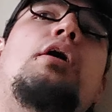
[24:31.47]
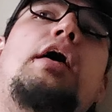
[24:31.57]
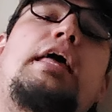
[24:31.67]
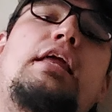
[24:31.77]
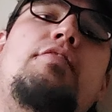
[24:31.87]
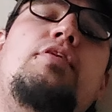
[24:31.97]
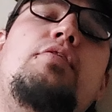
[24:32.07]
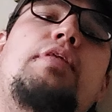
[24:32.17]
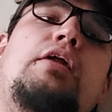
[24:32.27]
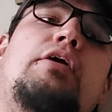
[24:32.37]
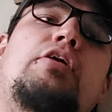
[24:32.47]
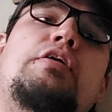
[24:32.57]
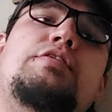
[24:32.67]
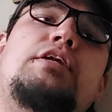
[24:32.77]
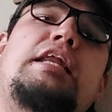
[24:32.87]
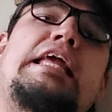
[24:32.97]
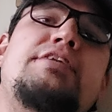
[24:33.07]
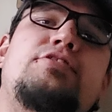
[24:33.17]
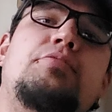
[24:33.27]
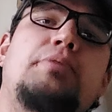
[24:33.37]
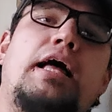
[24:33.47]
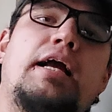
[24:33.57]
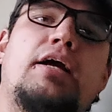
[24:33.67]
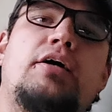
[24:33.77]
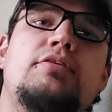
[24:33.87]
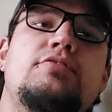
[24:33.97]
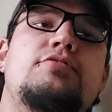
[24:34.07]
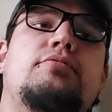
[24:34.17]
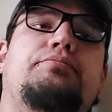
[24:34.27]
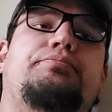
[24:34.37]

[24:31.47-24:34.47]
any of you that are interested in Eastern Bloc guns,